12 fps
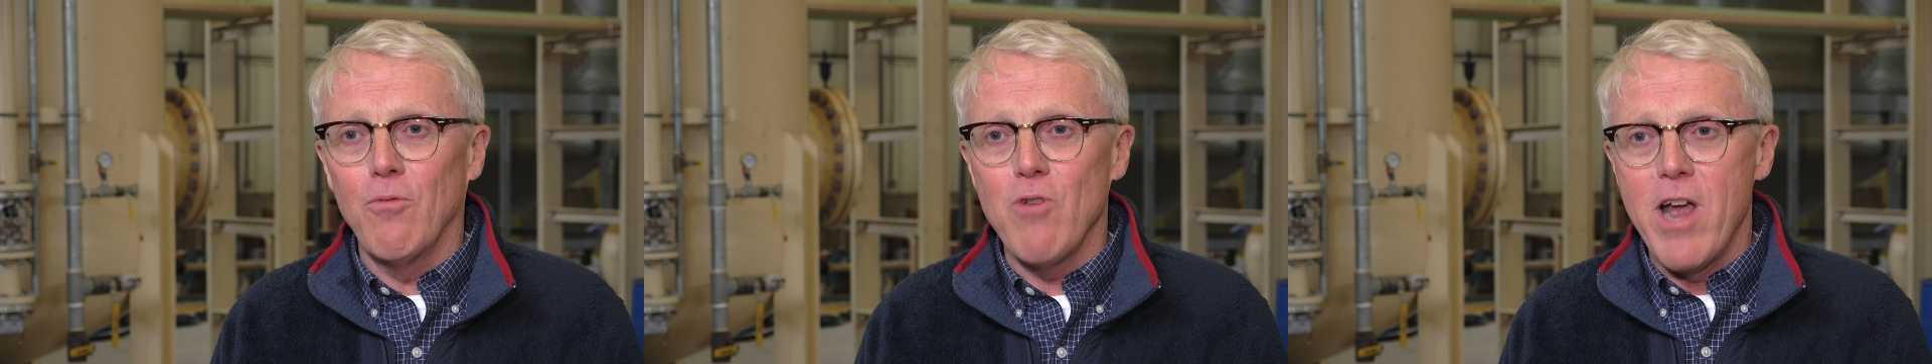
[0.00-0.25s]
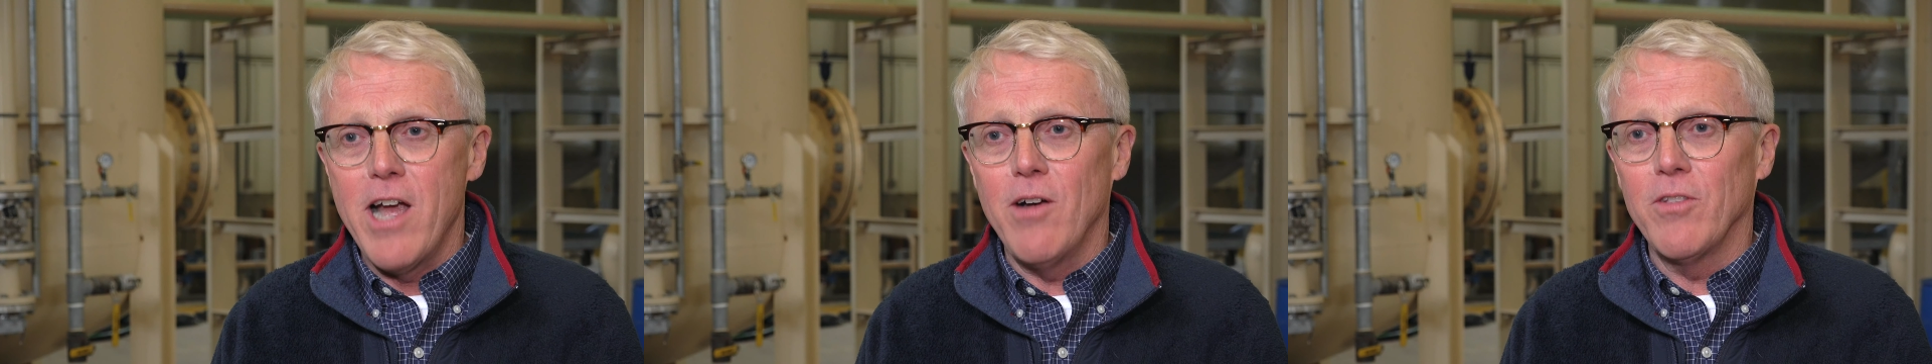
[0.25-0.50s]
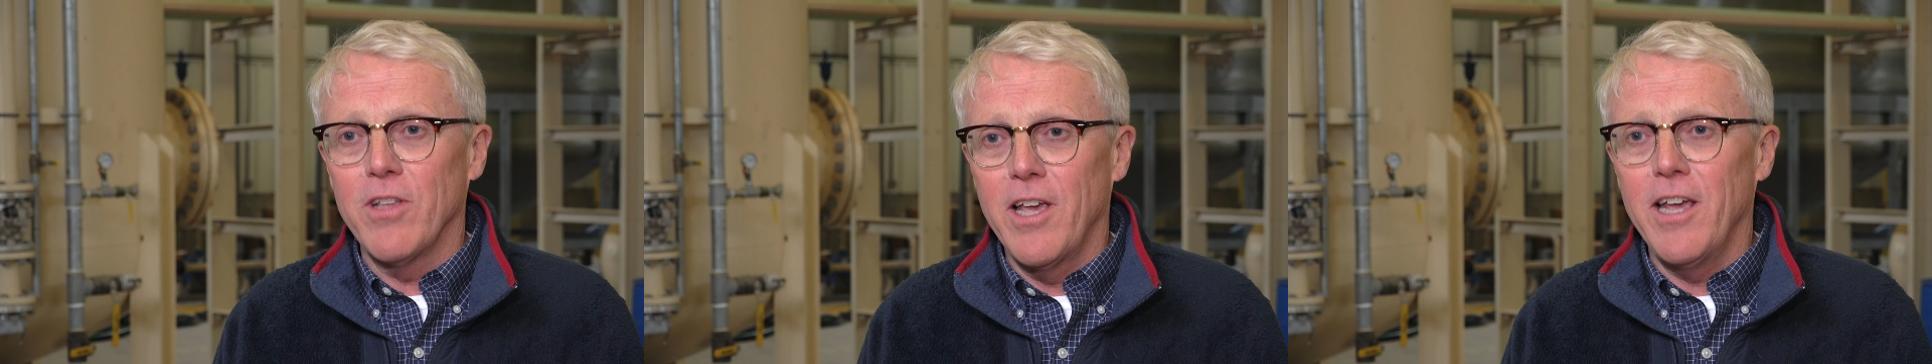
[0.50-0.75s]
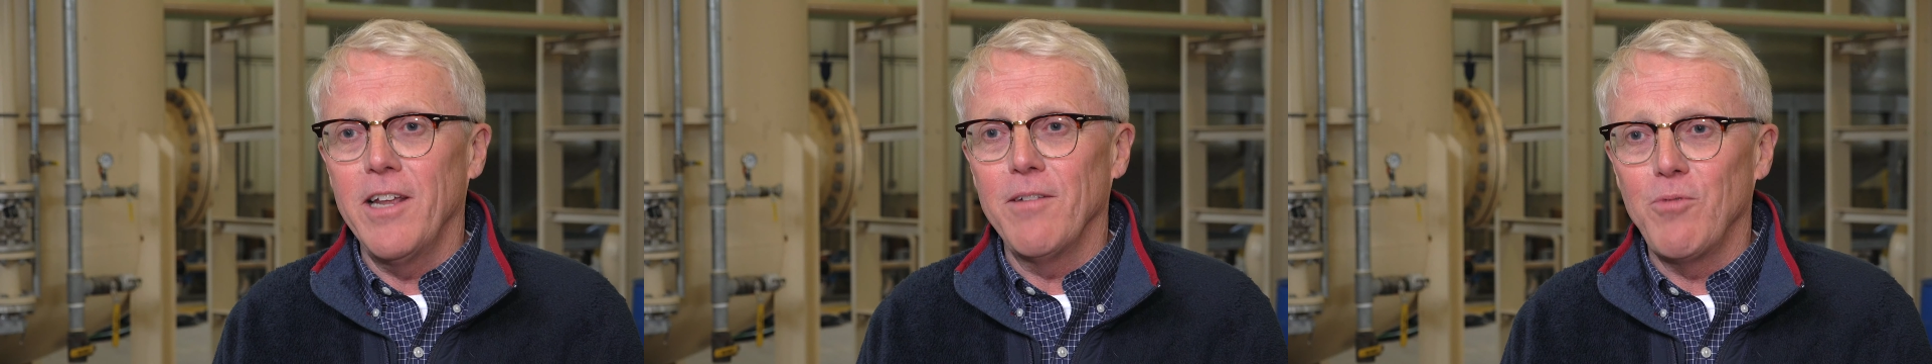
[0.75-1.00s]
round,
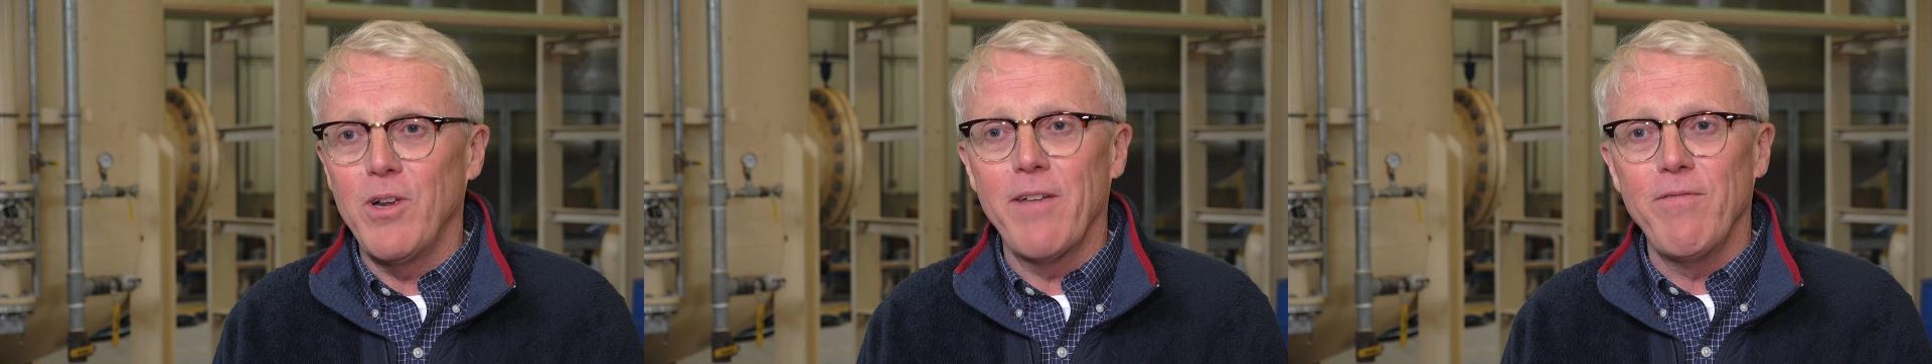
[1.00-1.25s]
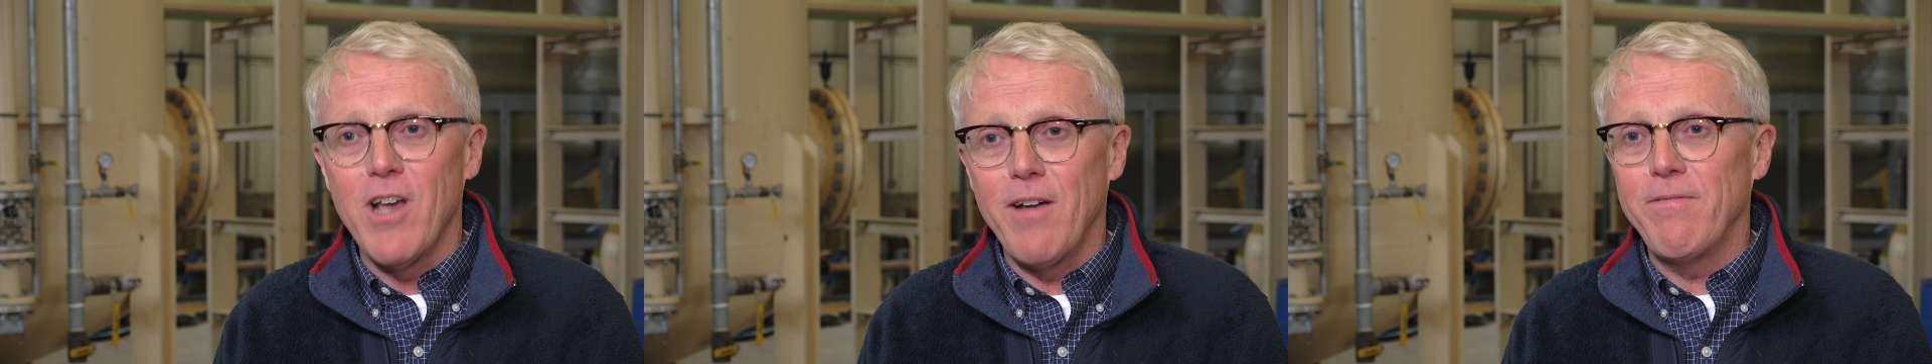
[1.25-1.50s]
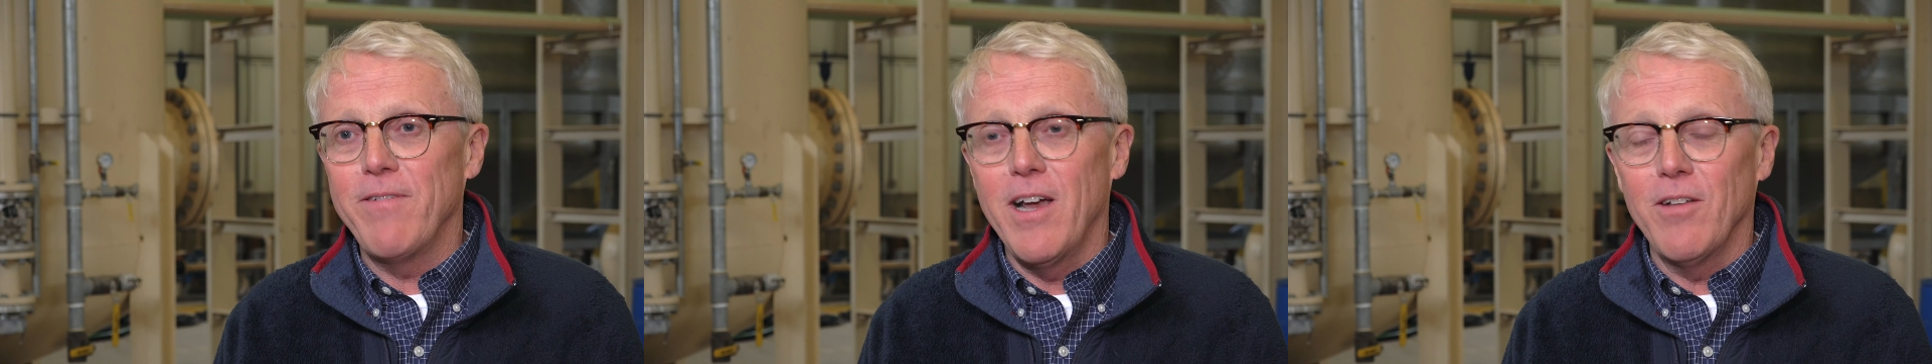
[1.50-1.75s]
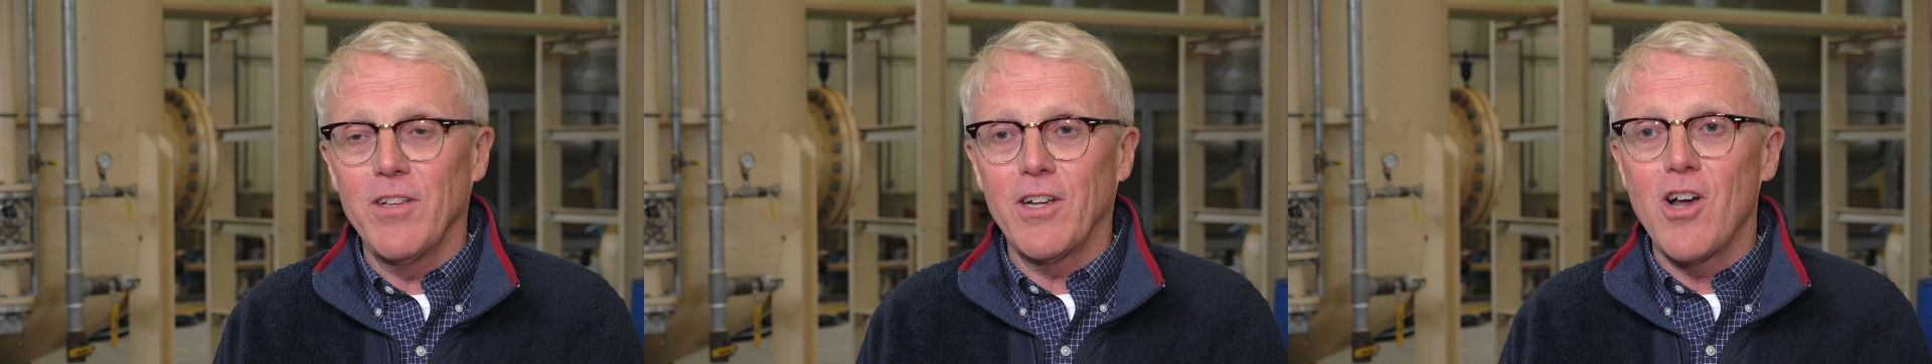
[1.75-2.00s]
and we have not
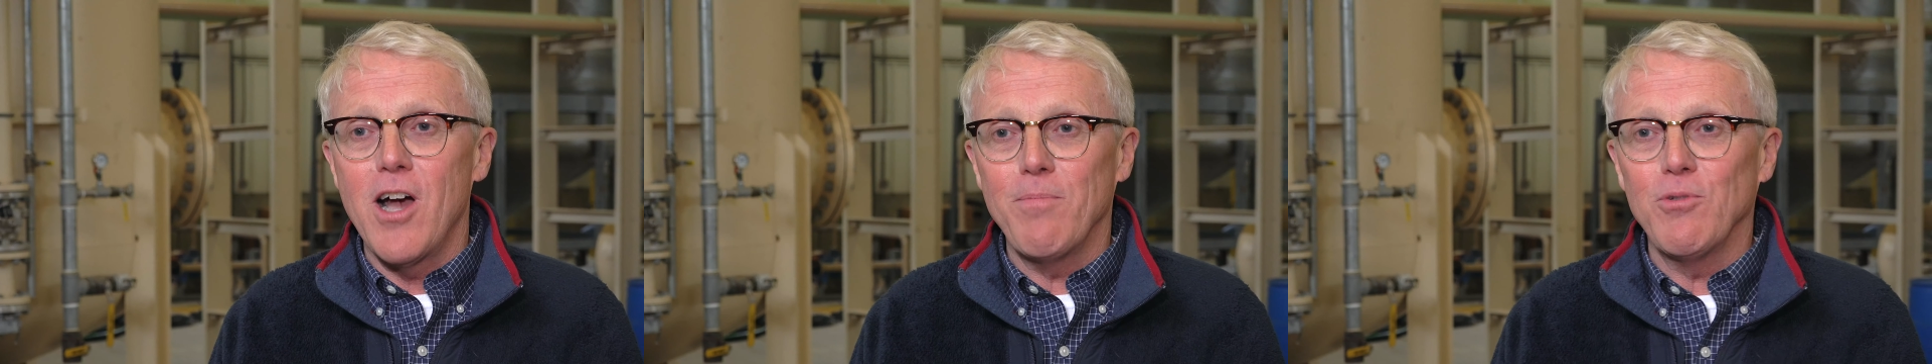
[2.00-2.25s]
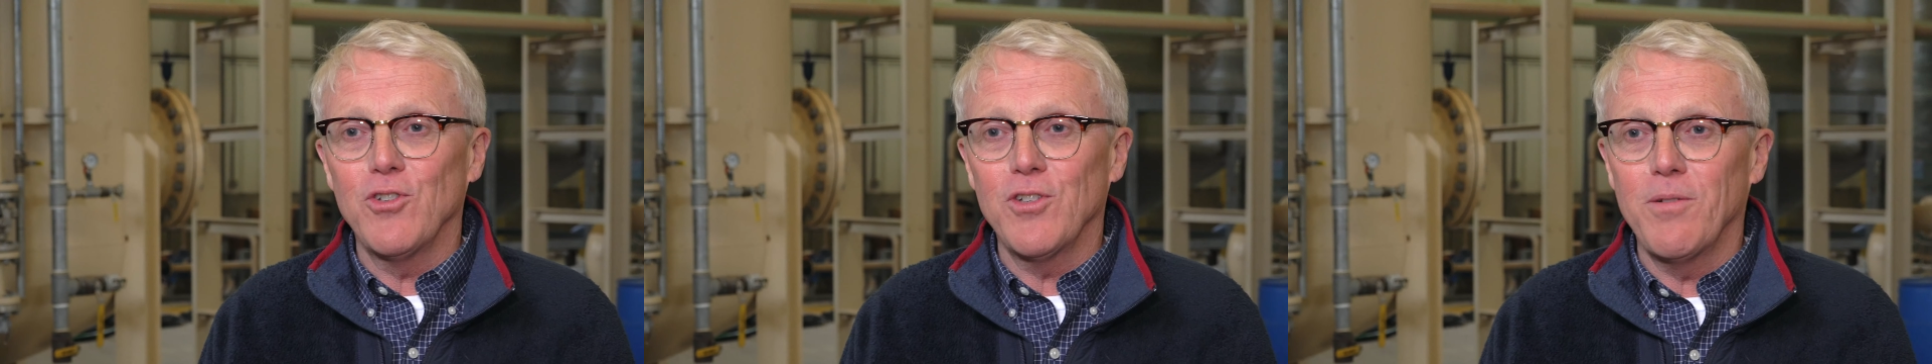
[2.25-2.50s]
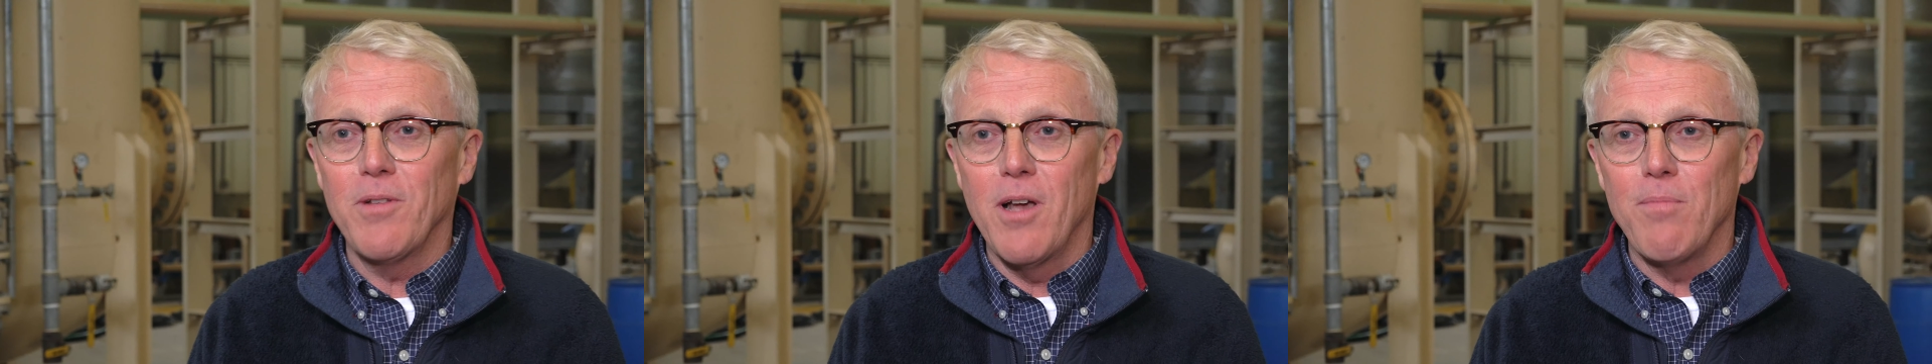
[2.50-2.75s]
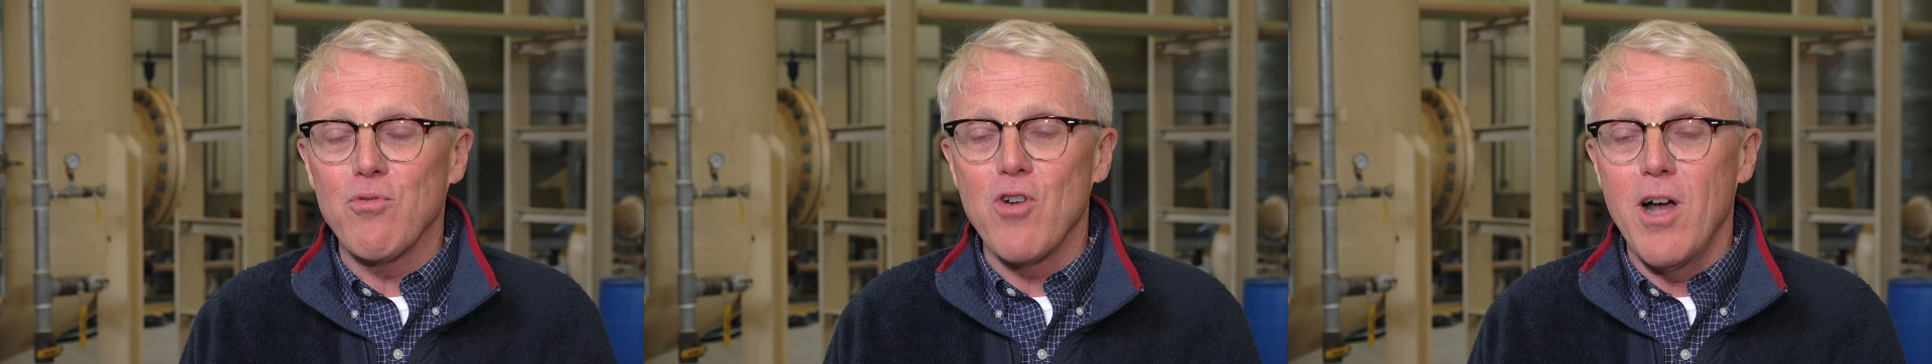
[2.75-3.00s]
found that copper is
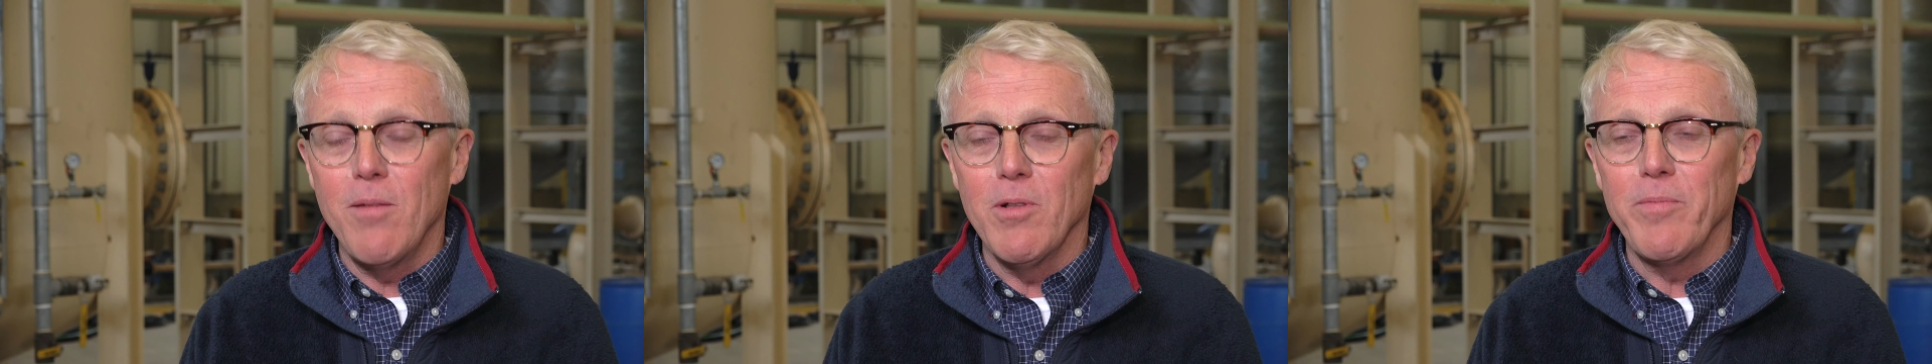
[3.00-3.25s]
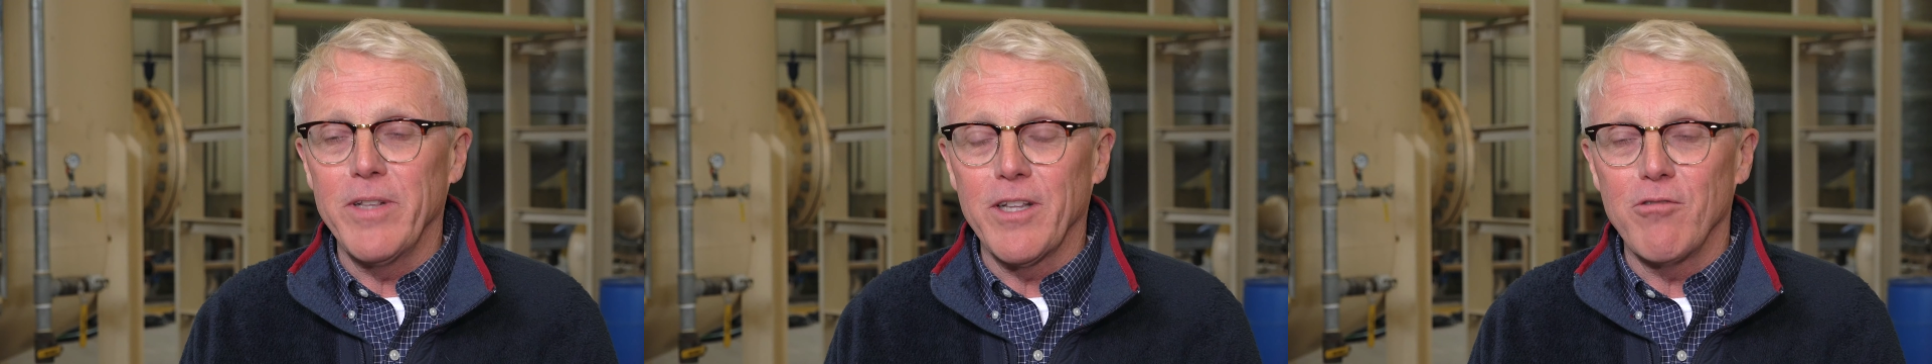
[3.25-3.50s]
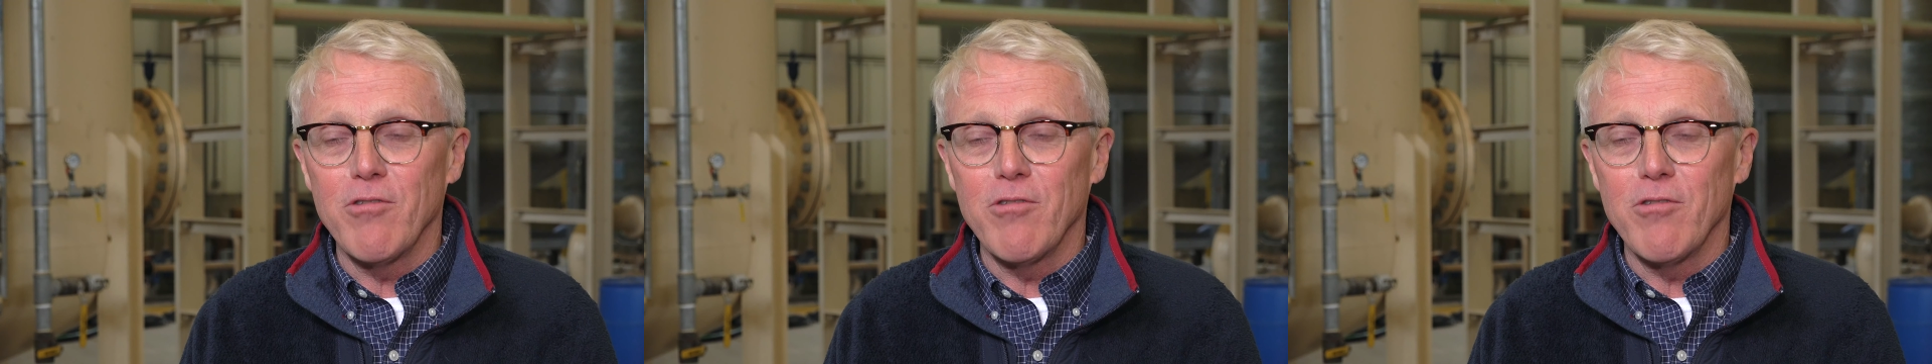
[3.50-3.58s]
a problem in the